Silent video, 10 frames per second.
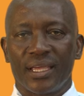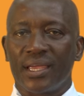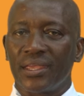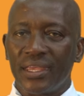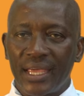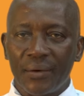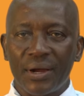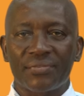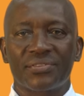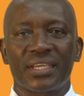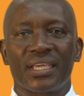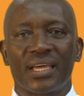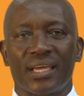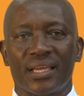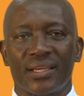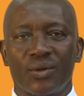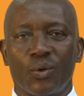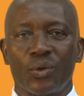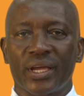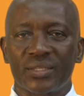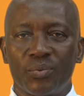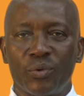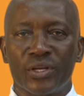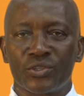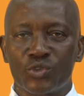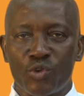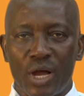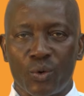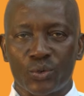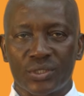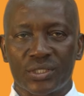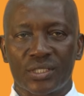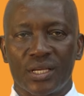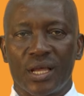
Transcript: Year after year, we experience droughts